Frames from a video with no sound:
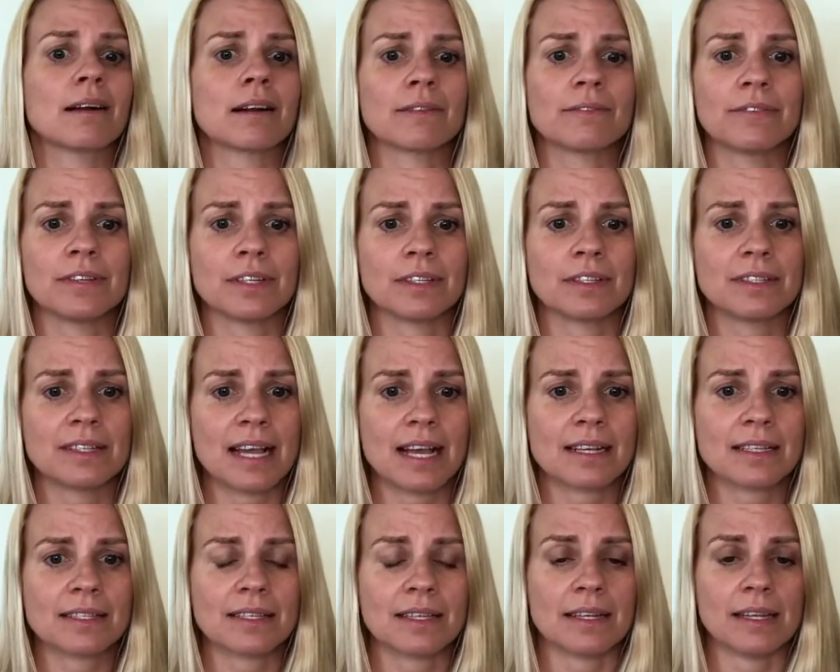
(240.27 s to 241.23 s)

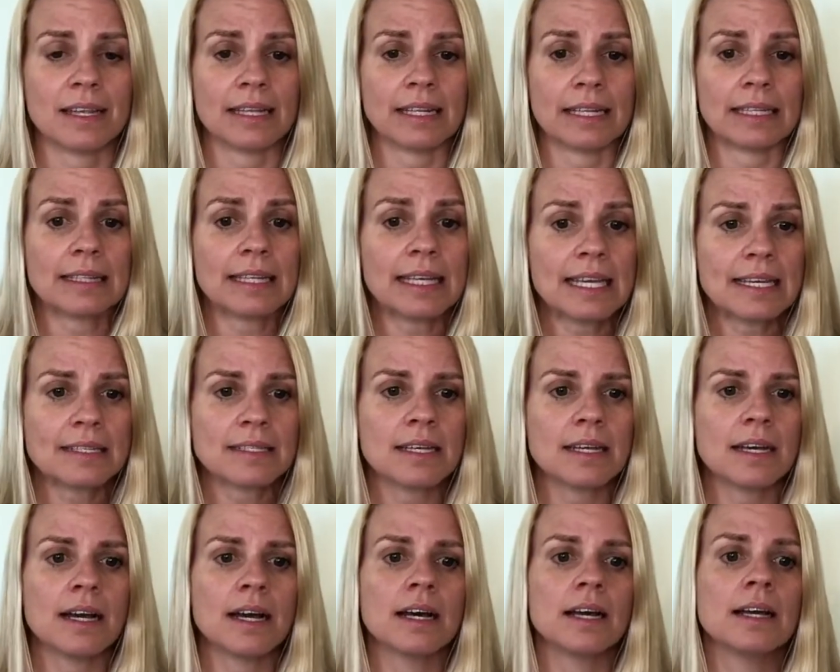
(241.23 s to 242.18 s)
Hartsfield-Jackson in
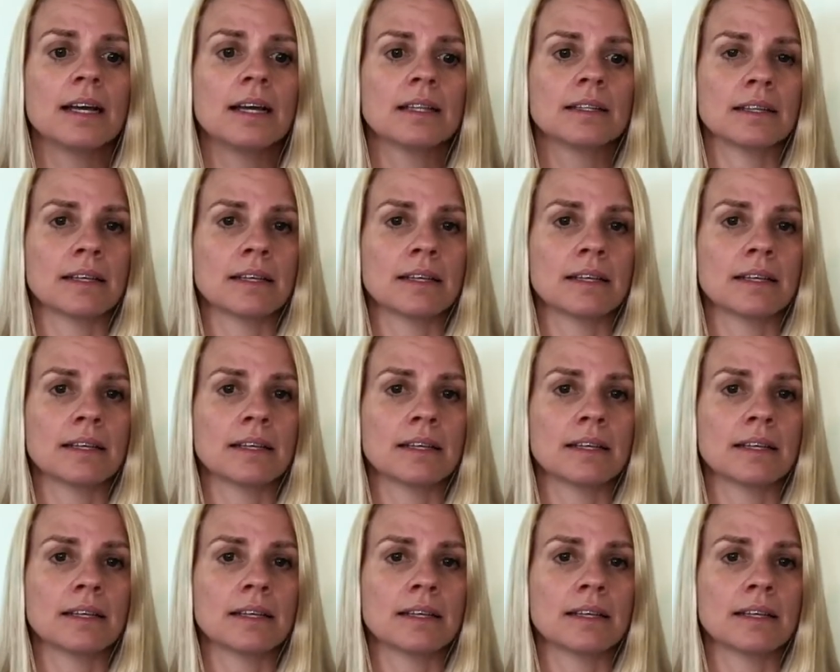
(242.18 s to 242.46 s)
Atlanta,